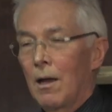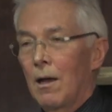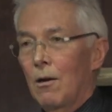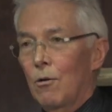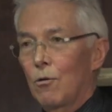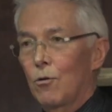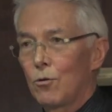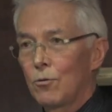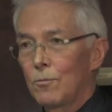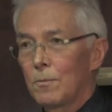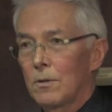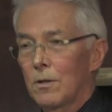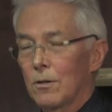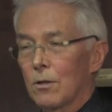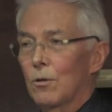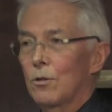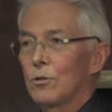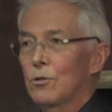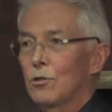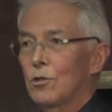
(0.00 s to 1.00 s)

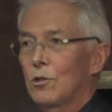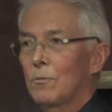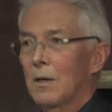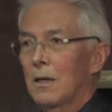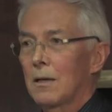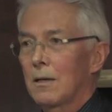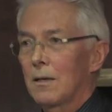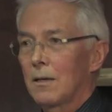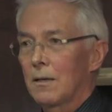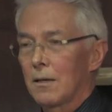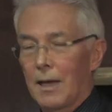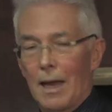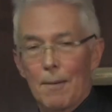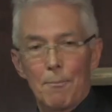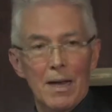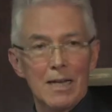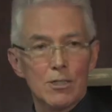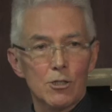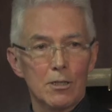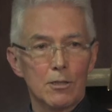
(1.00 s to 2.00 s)
consumer
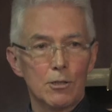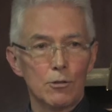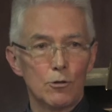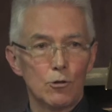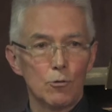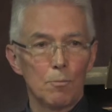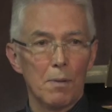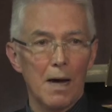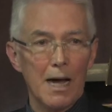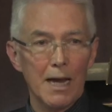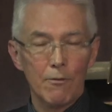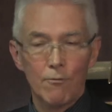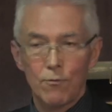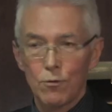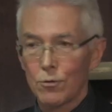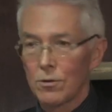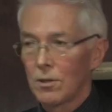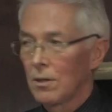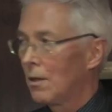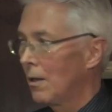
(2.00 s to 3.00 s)
capacity to buy
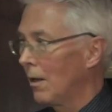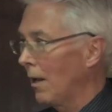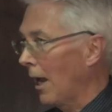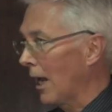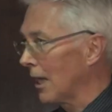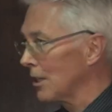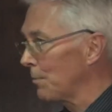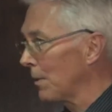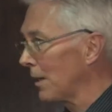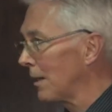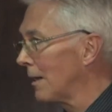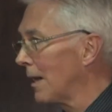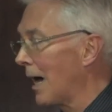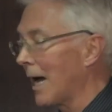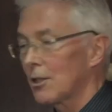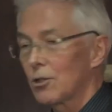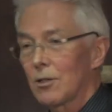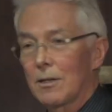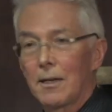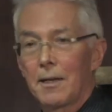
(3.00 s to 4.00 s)
food has been
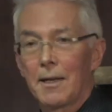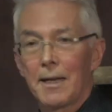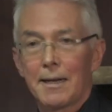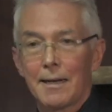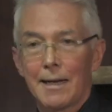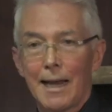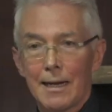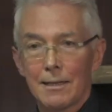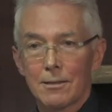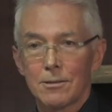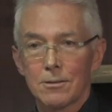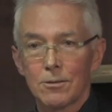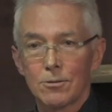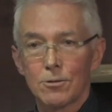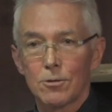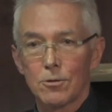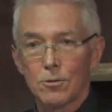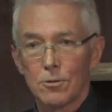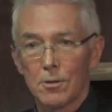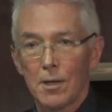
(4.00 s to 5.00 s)
largely neglected
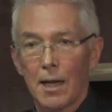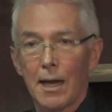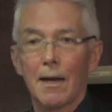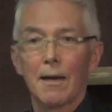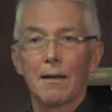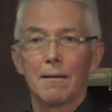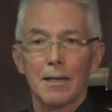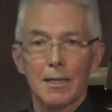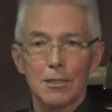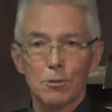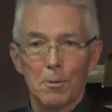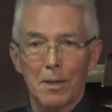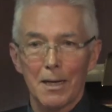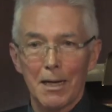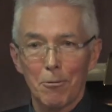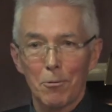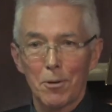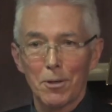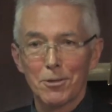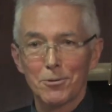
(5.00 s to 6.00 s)
today, and that's why I
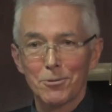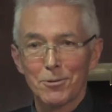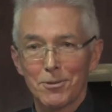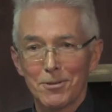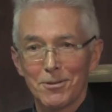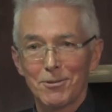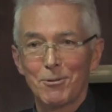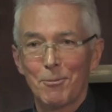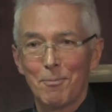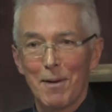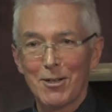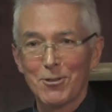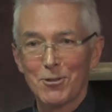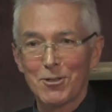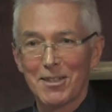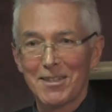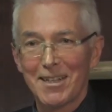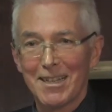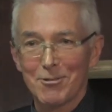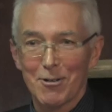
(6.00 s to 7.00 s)
want to mention
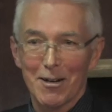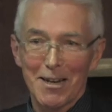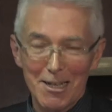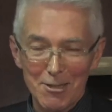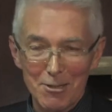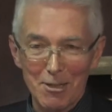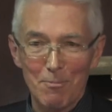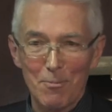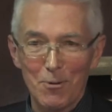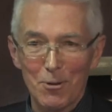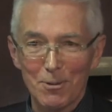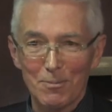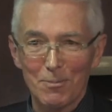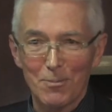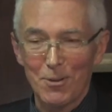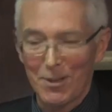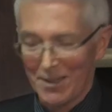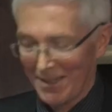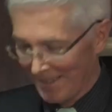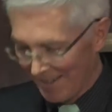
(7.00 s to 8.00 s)
it as a last important
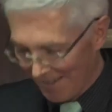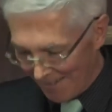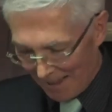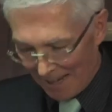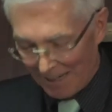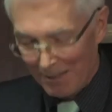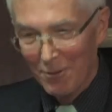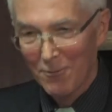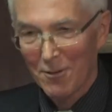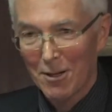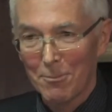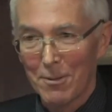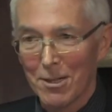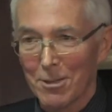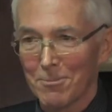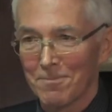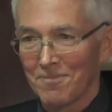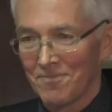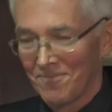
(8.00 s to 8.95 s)
point. Thank you very much.